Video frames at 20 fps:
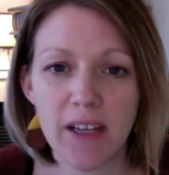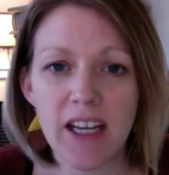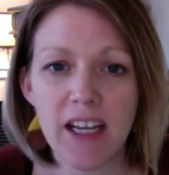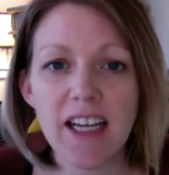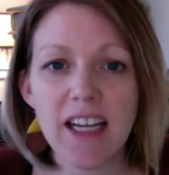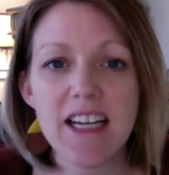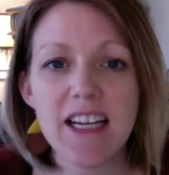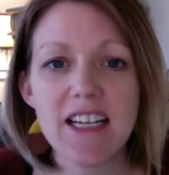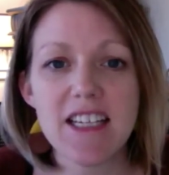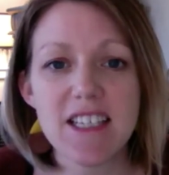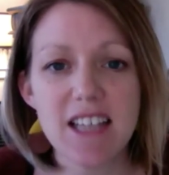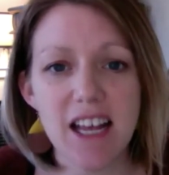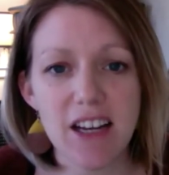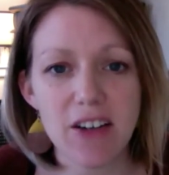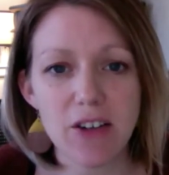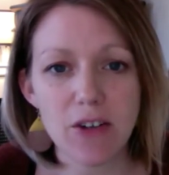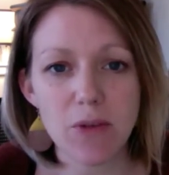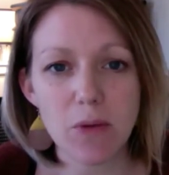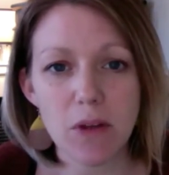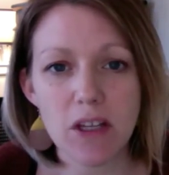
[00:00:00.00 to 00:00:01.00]
He
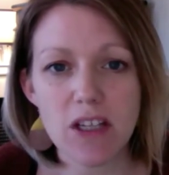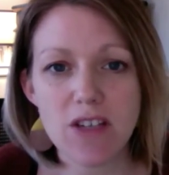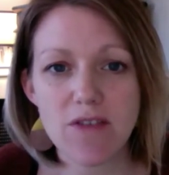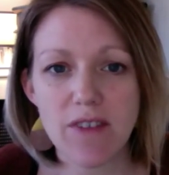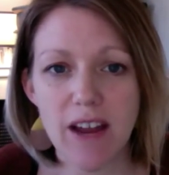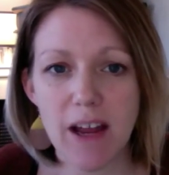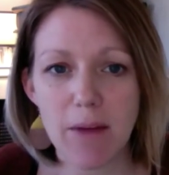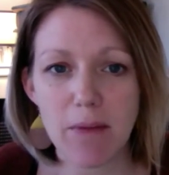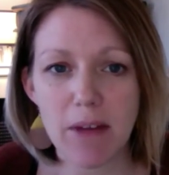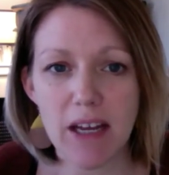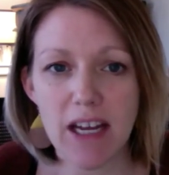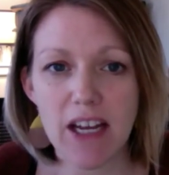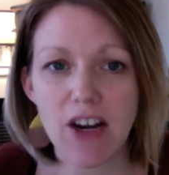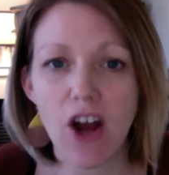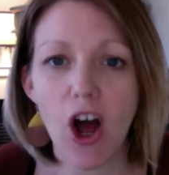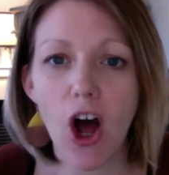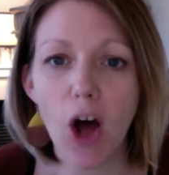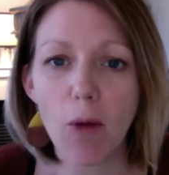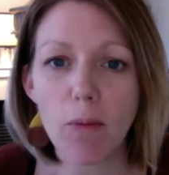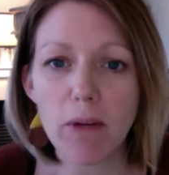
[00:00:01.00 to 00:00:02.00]
settled with his family in
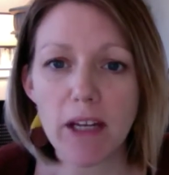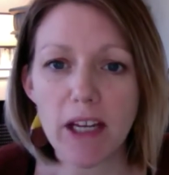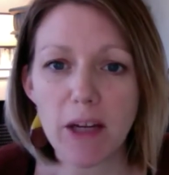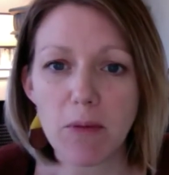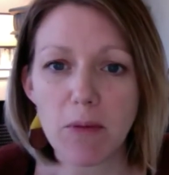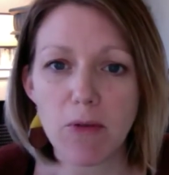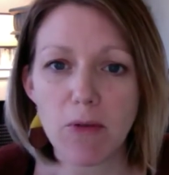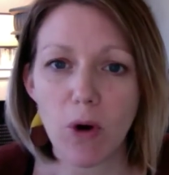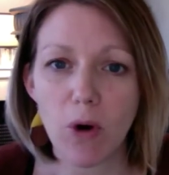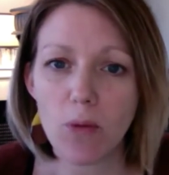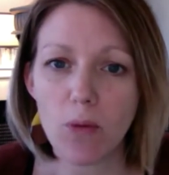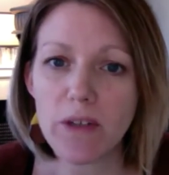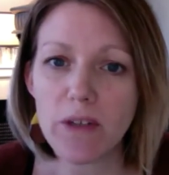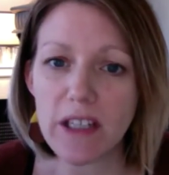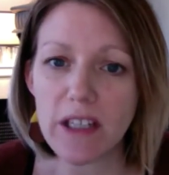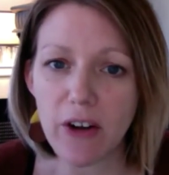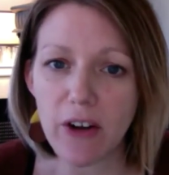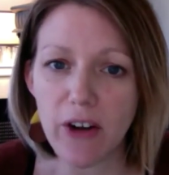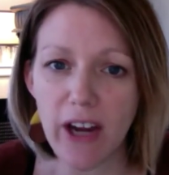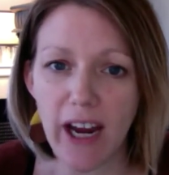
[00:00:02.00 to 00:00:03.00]
Albany before
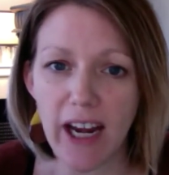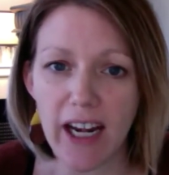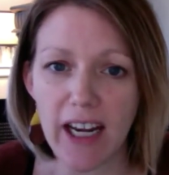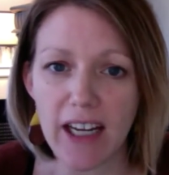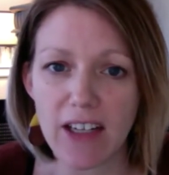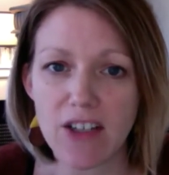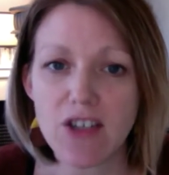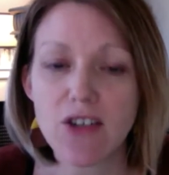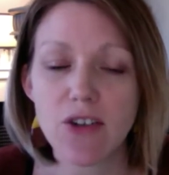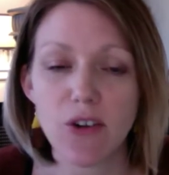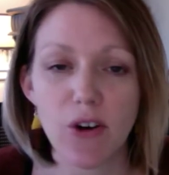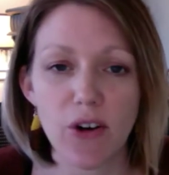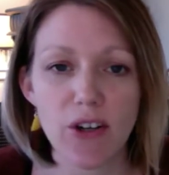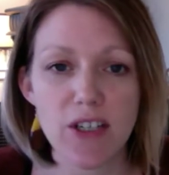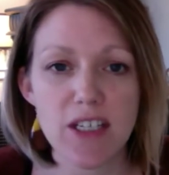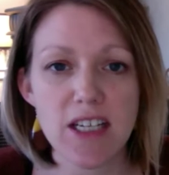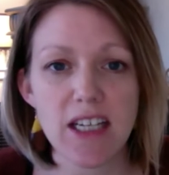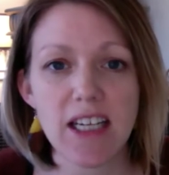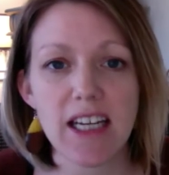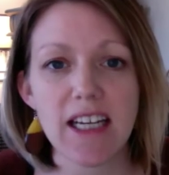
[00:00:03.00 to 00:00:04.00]
relocating to New York
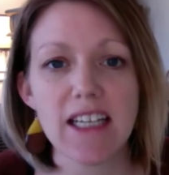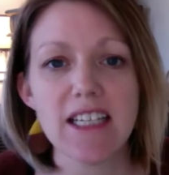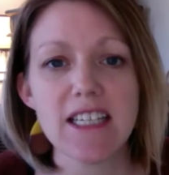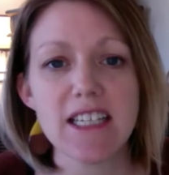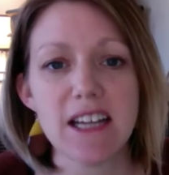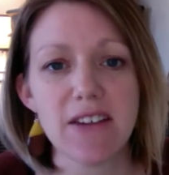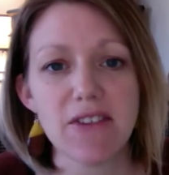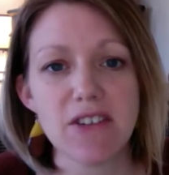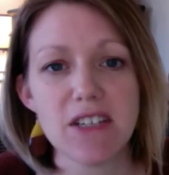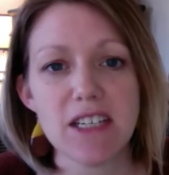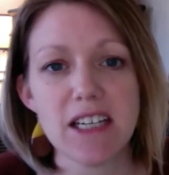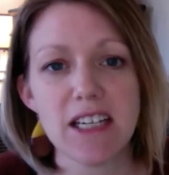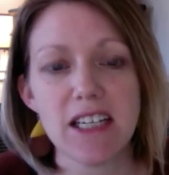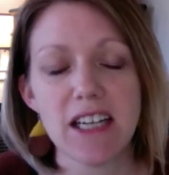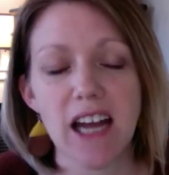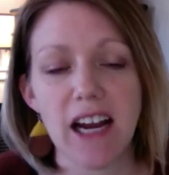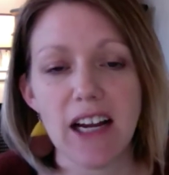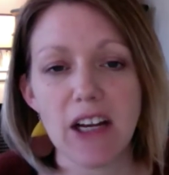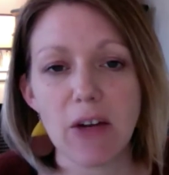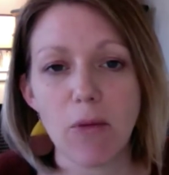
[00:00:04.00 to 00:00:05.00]
City in
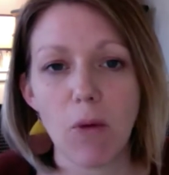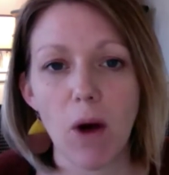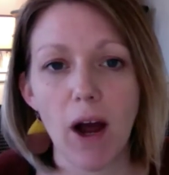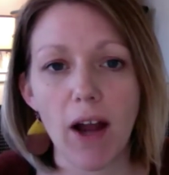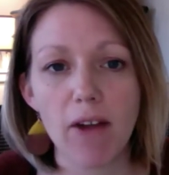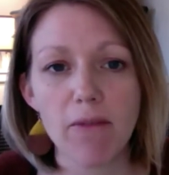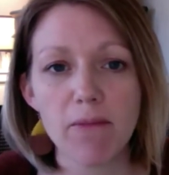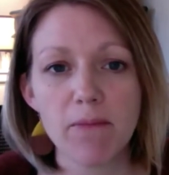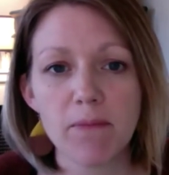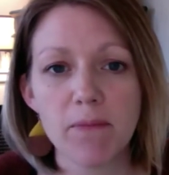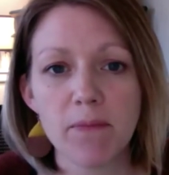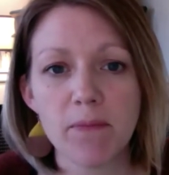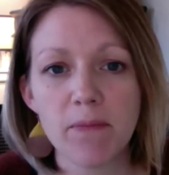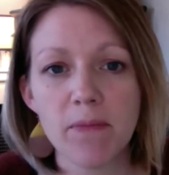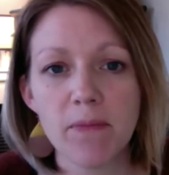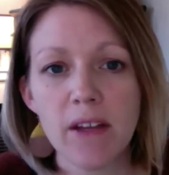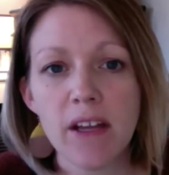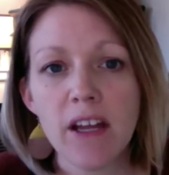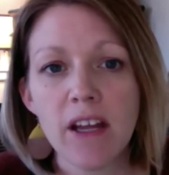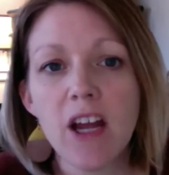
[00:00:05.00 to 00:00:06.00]
1791.
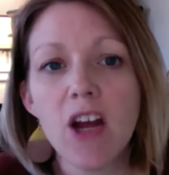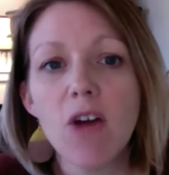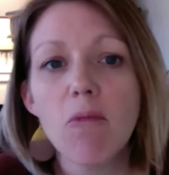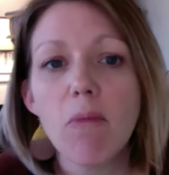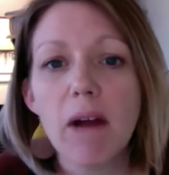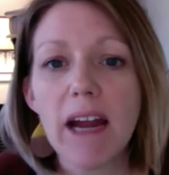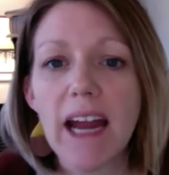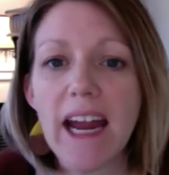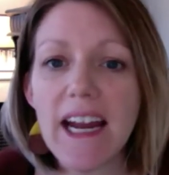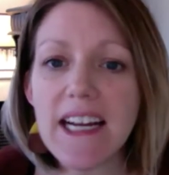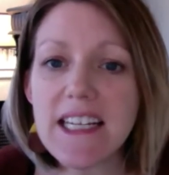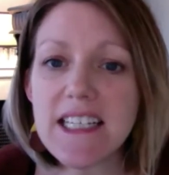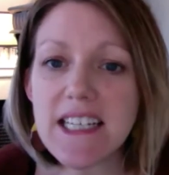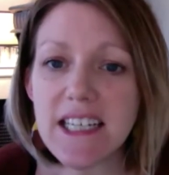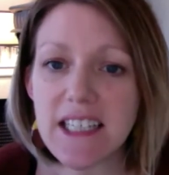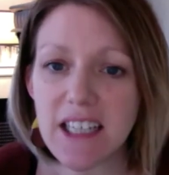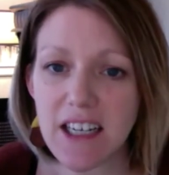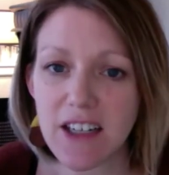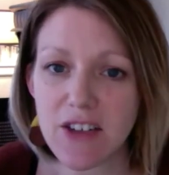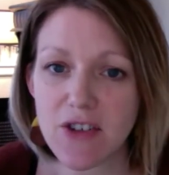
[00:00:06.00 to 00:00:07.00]
By
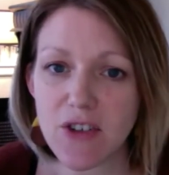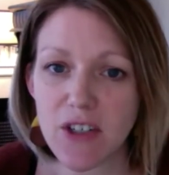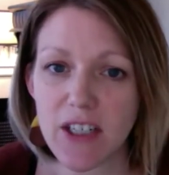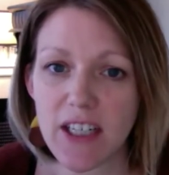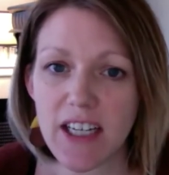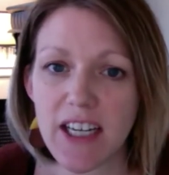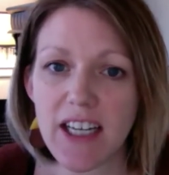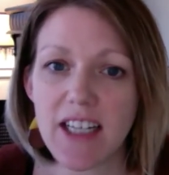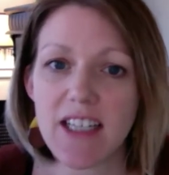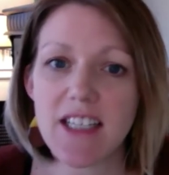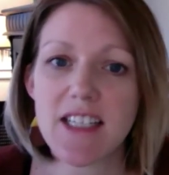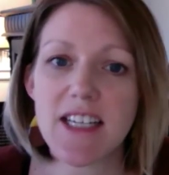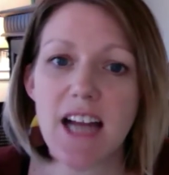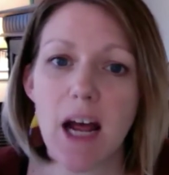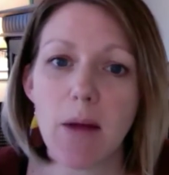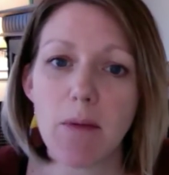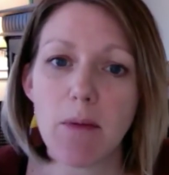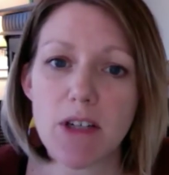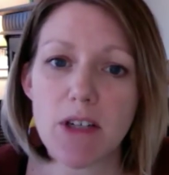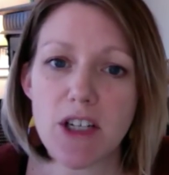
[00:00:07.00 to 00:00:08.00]
1800, he had
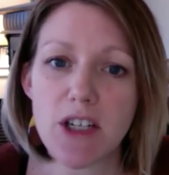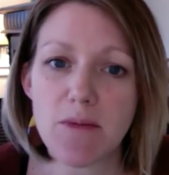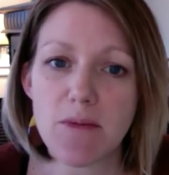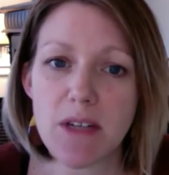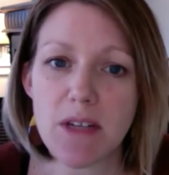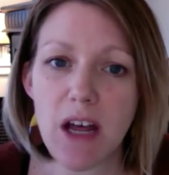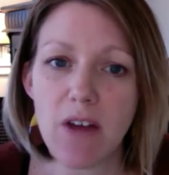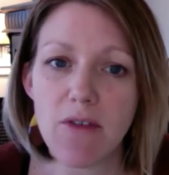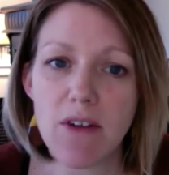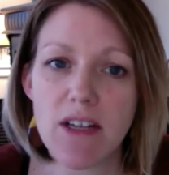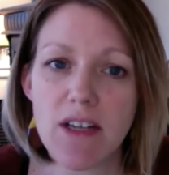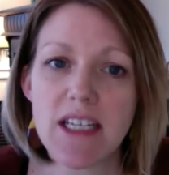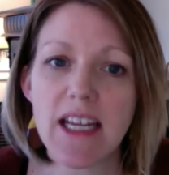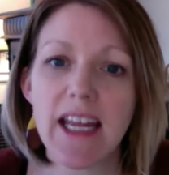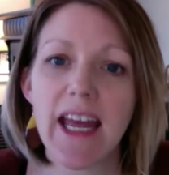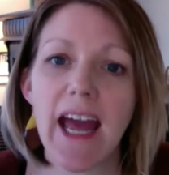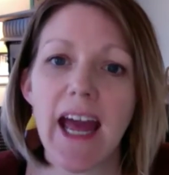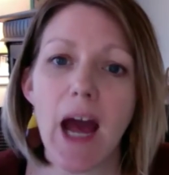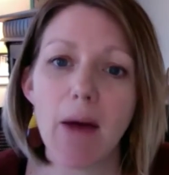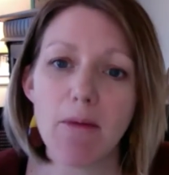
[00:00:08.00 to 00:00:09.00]
established himself as a
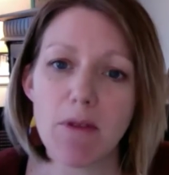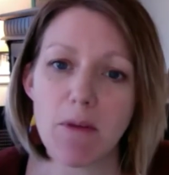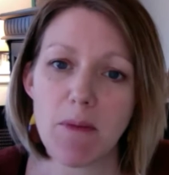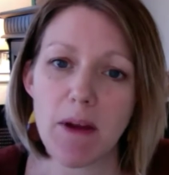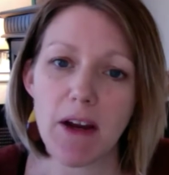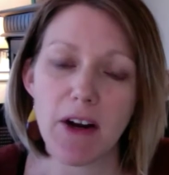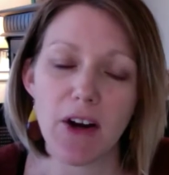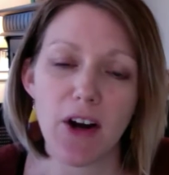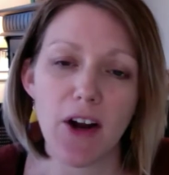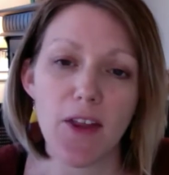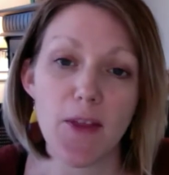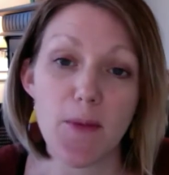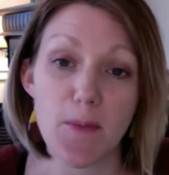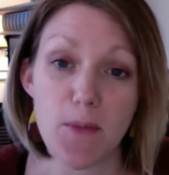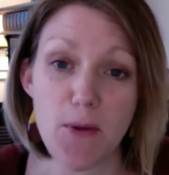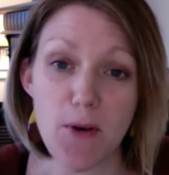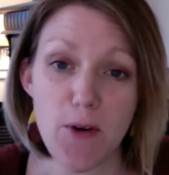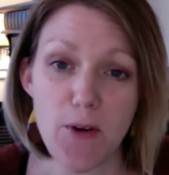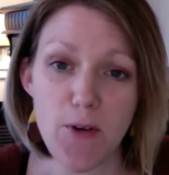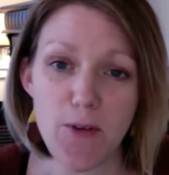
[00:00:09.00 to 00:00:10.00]
cabinet maker on the
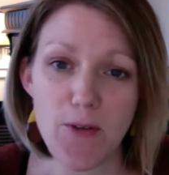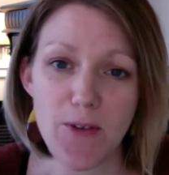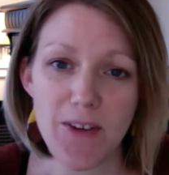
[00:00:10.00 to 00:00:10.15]
move,